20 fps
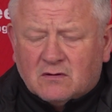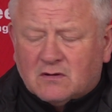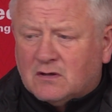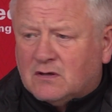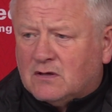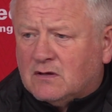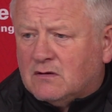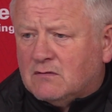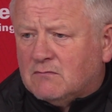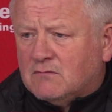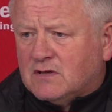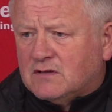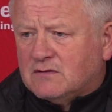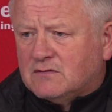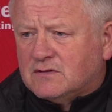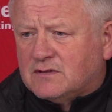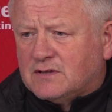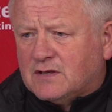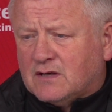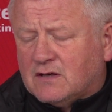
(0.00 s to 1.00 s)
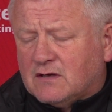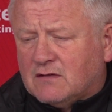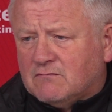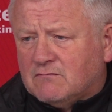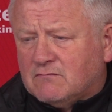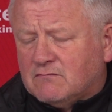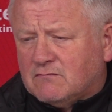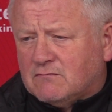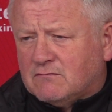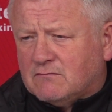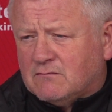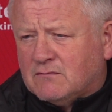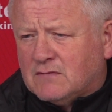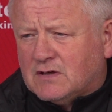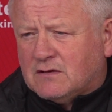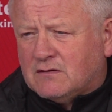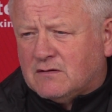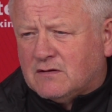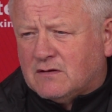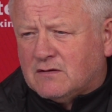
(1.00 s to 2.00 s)
and quite
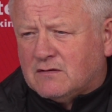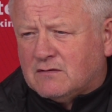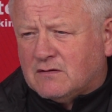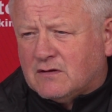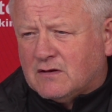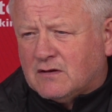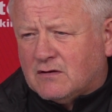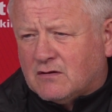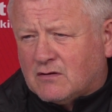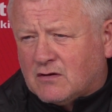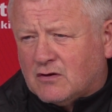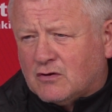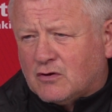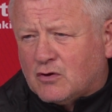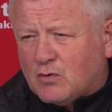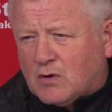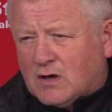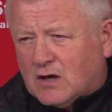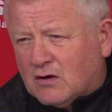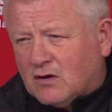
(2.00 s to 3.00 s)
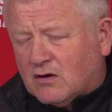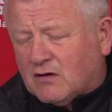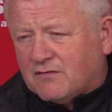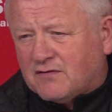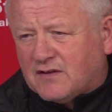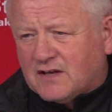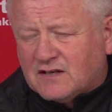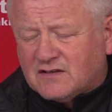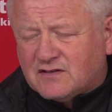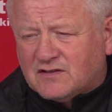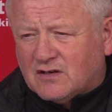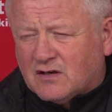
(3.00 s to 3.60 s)
a lot of things.